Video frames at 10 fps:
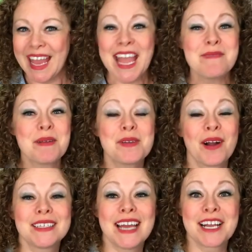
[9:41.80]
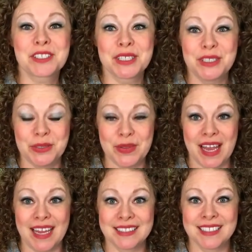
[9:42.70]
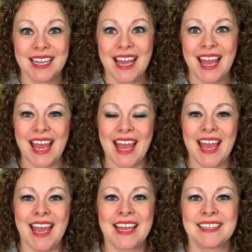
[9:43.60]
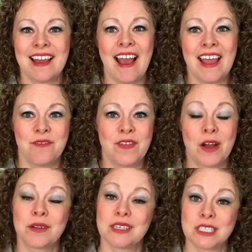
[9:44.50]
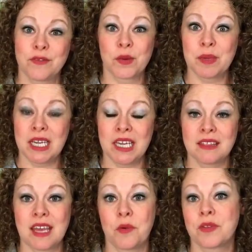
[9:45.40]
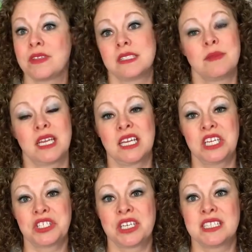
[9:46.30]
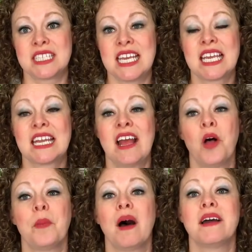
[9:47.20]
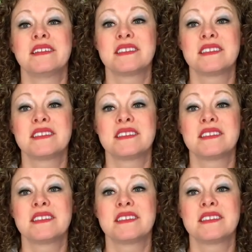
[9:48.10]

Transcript: It might be hard to actually do that. And I have found, at least for me, that with these medications, it can help a